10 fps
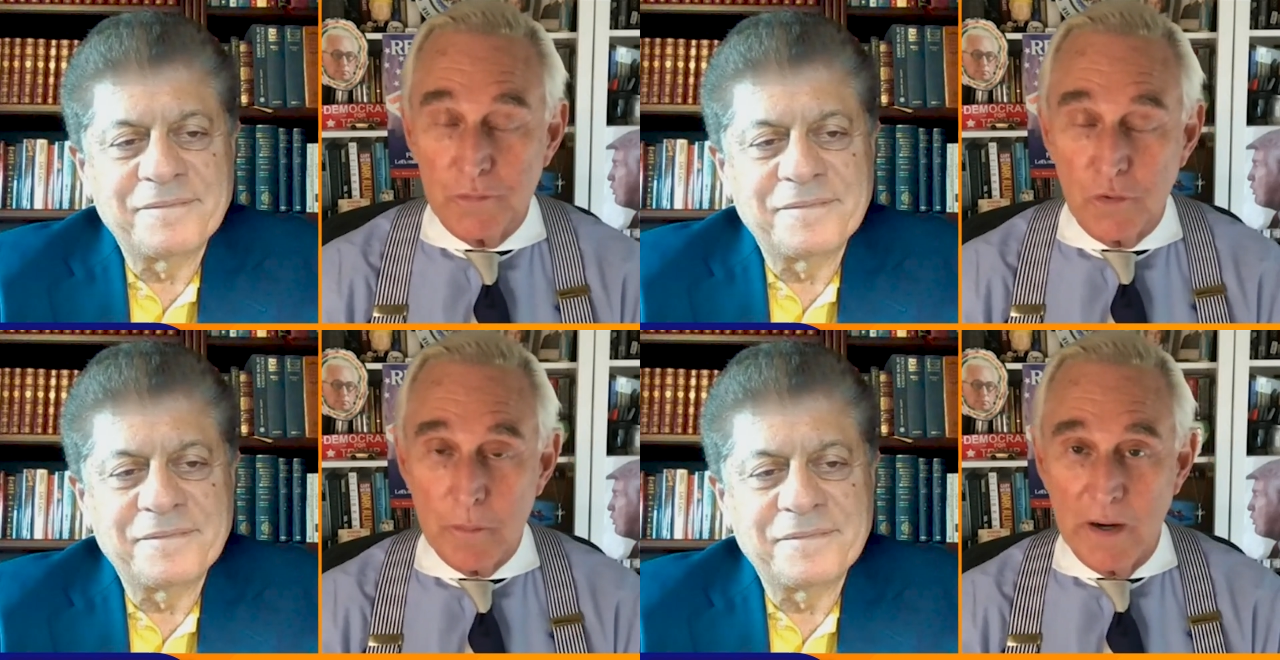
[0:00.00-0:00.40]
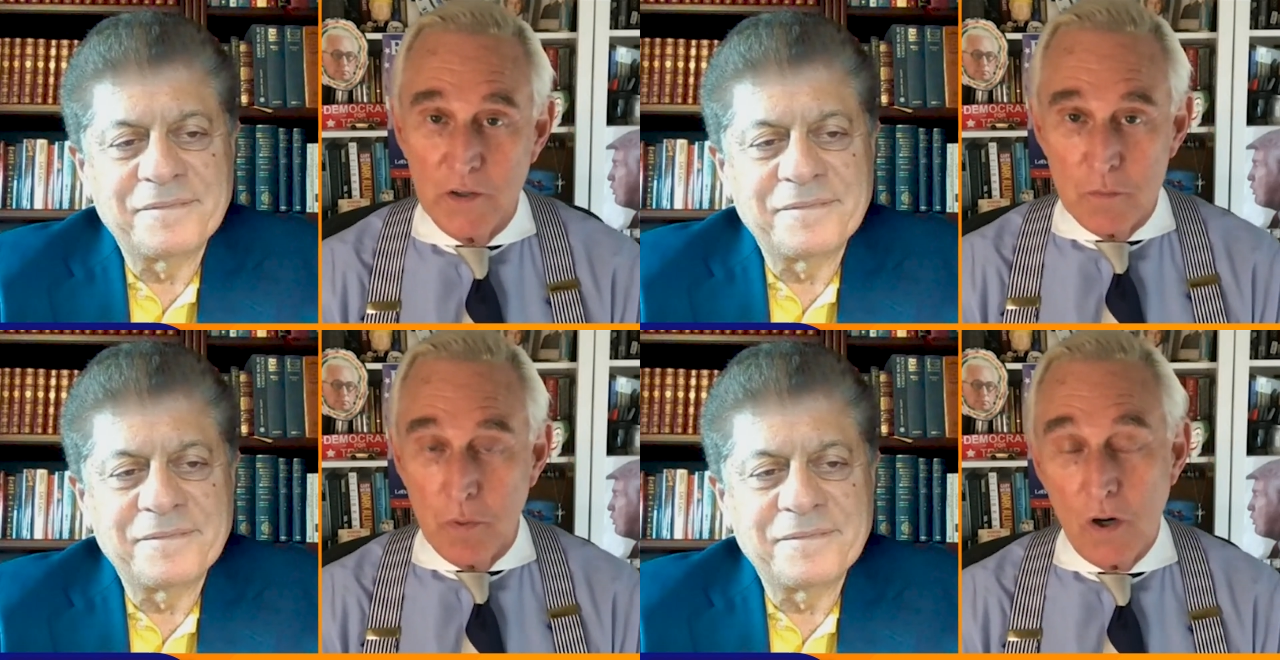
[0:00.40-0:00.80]
Speaker 1: for my
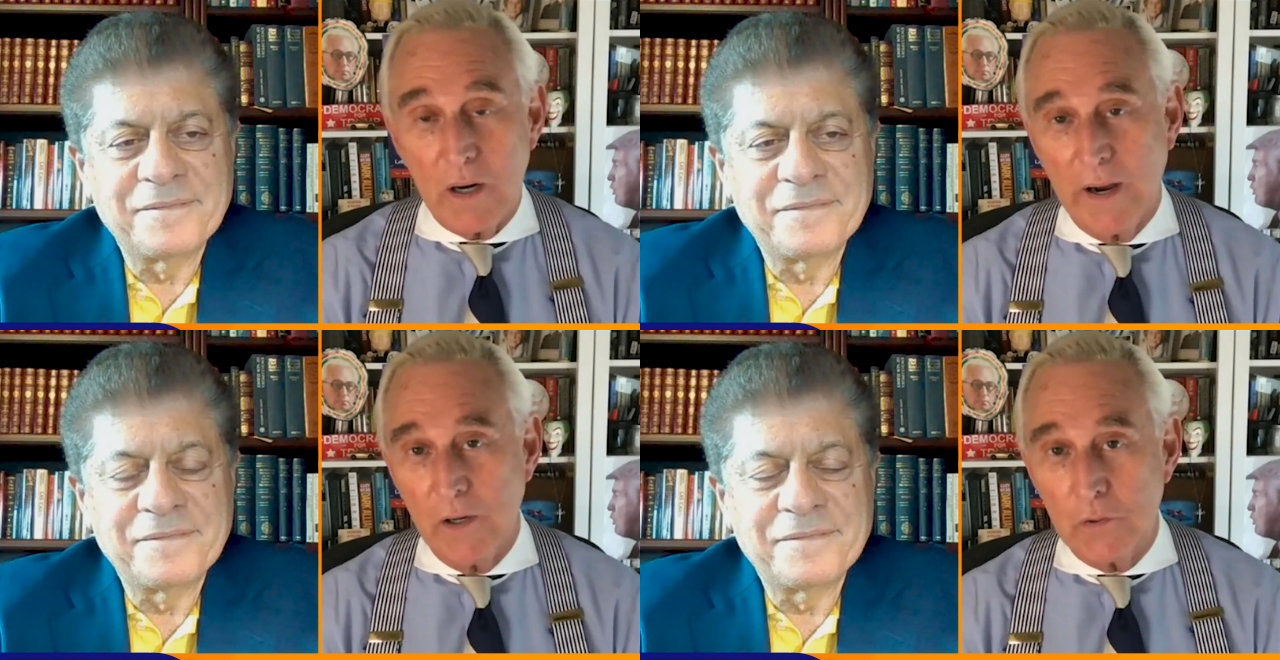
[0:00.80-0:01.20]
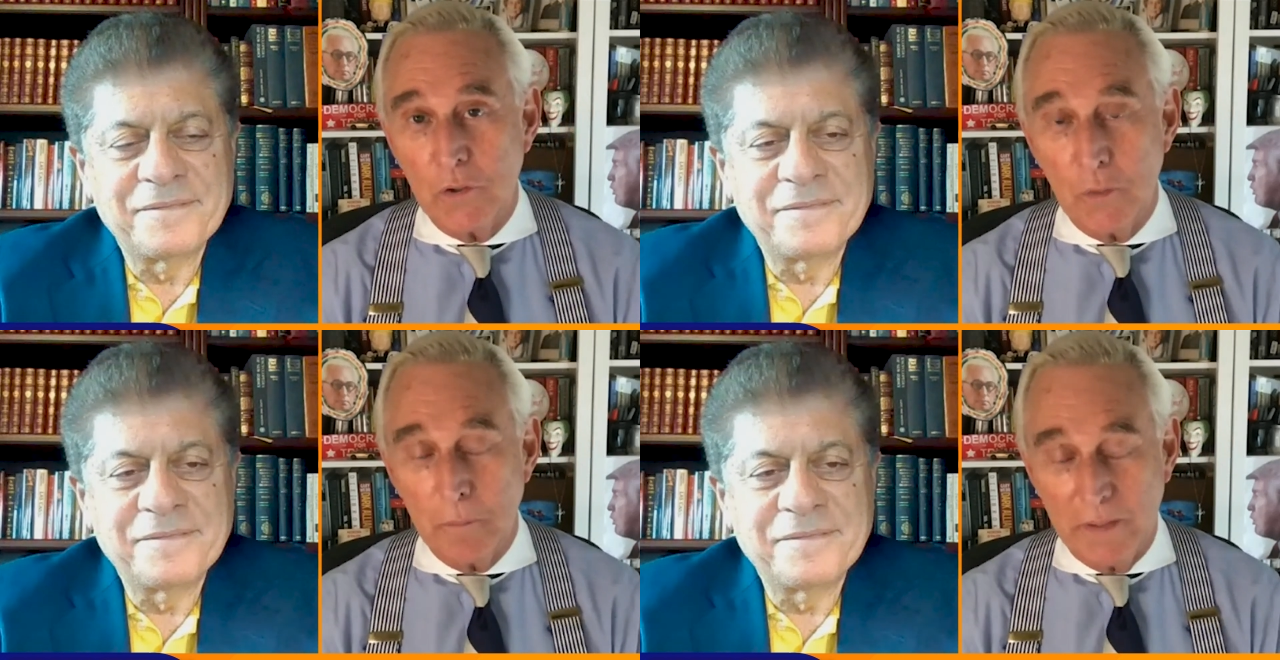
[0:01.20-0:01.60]
new book. I owe
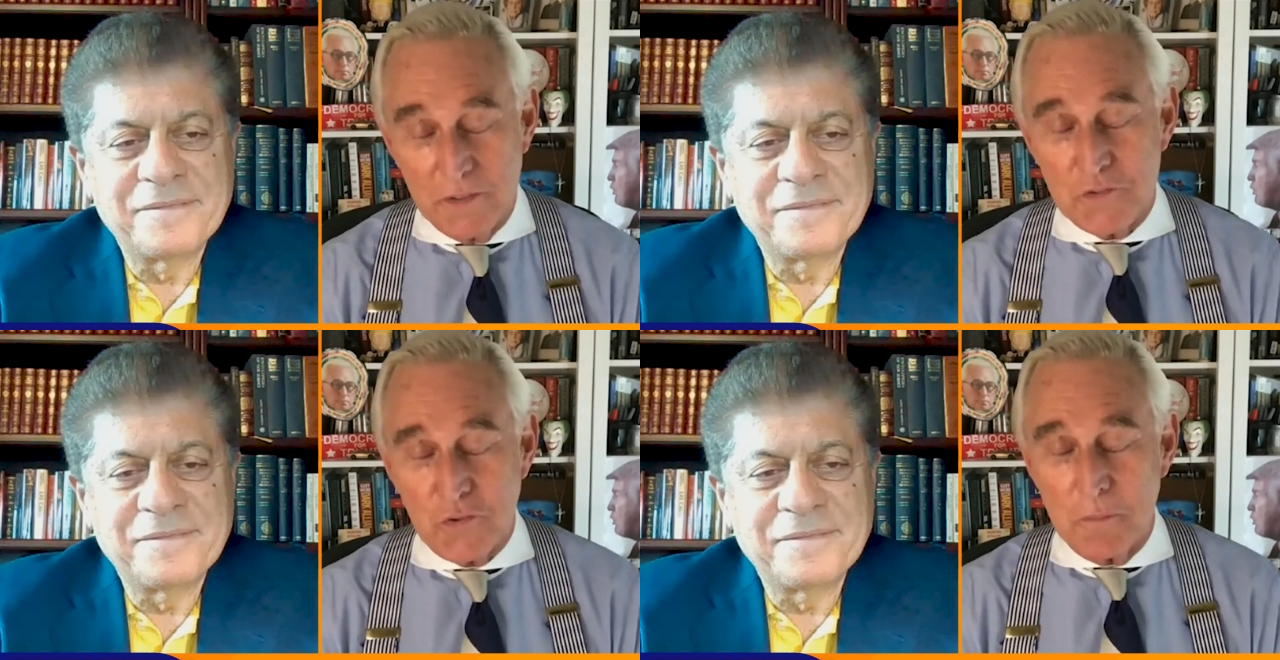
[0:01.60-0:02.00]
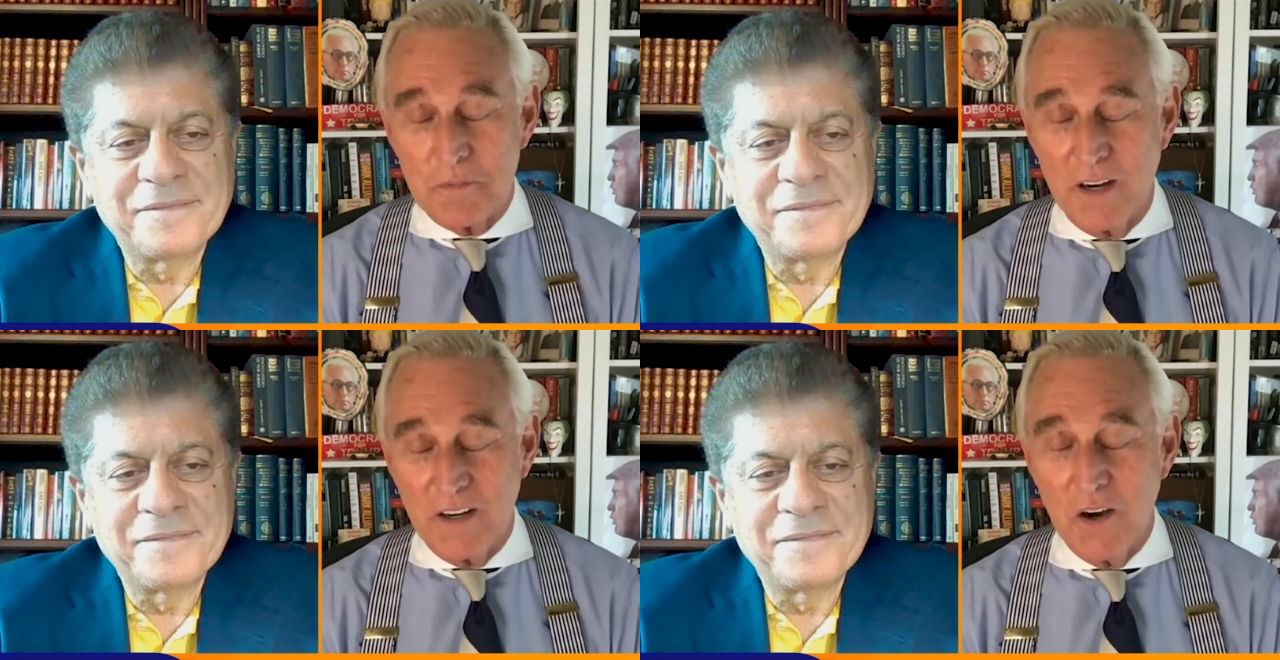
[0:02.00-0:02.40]
you a
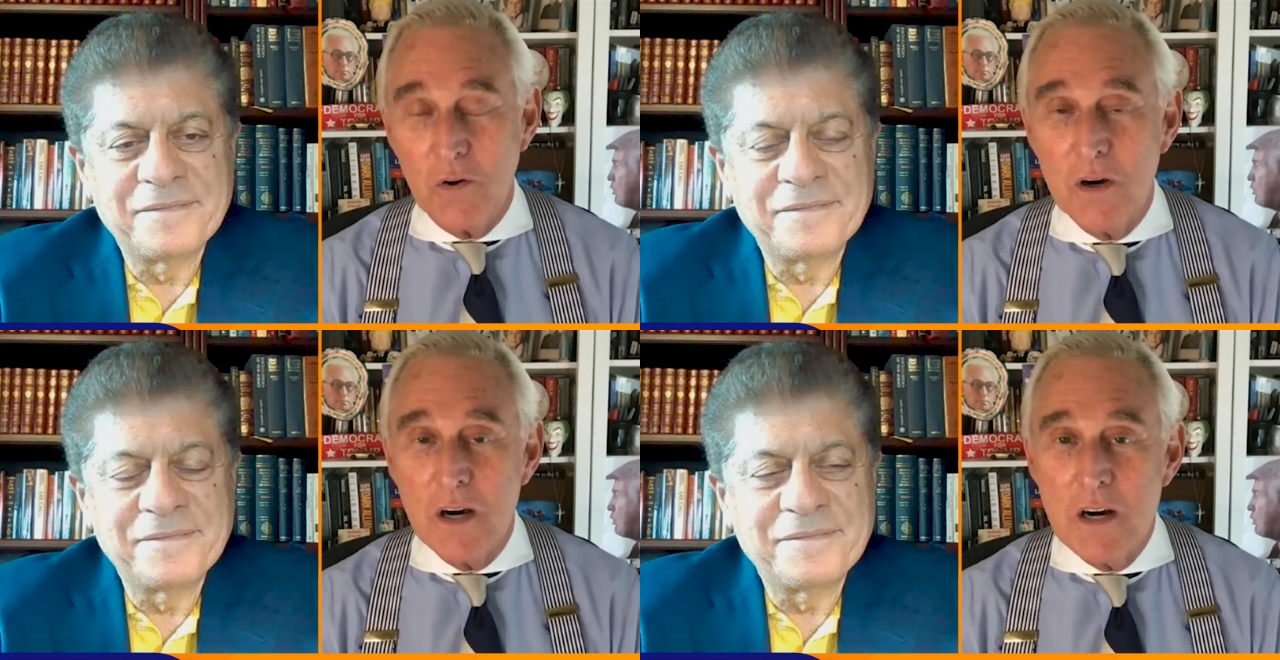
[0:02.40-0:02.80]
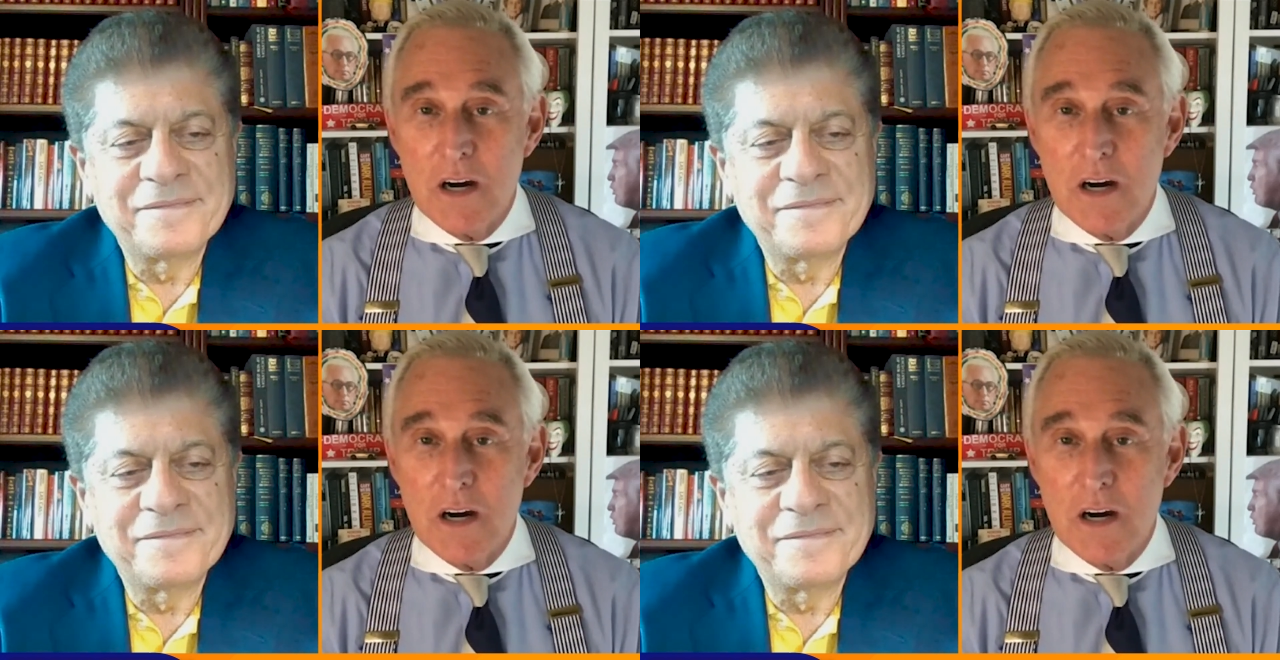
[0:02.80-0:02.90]
manuscript, I know,